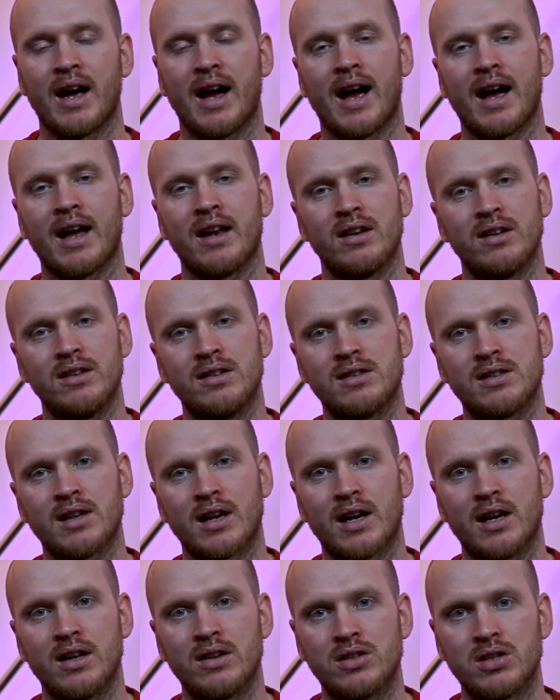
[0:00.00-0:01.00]
and
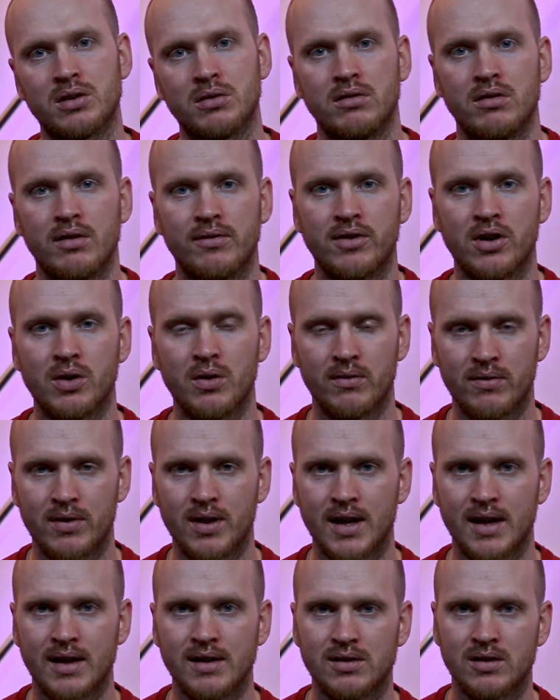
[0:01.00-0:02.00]
do a review of
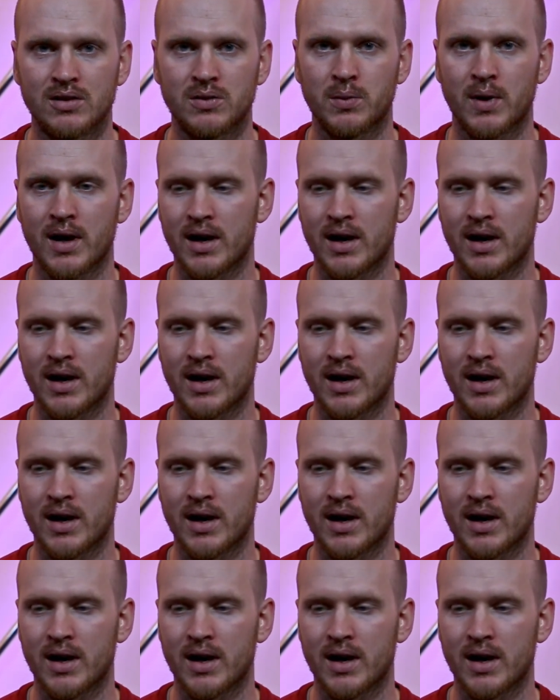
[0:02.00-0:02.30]
these as